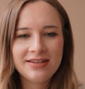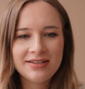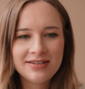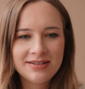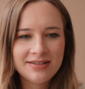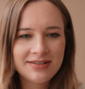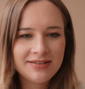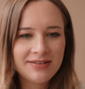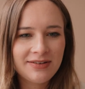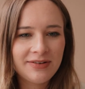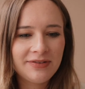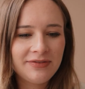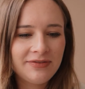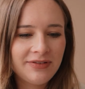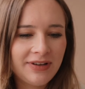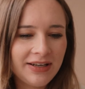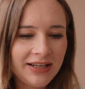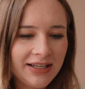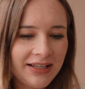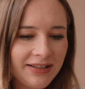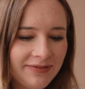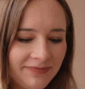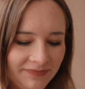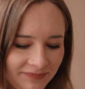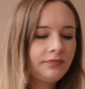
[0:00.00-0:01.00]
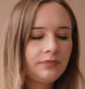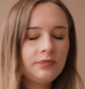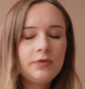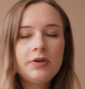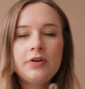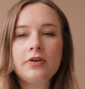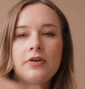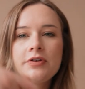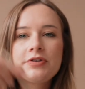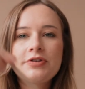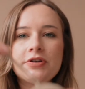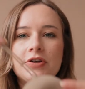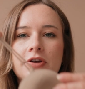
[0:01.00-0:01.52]
is so funny. We
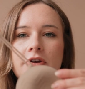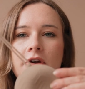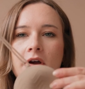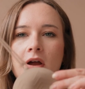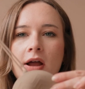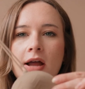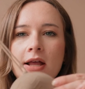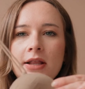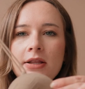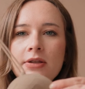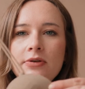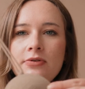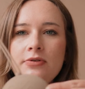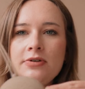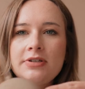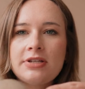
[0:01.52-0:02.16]
also got a little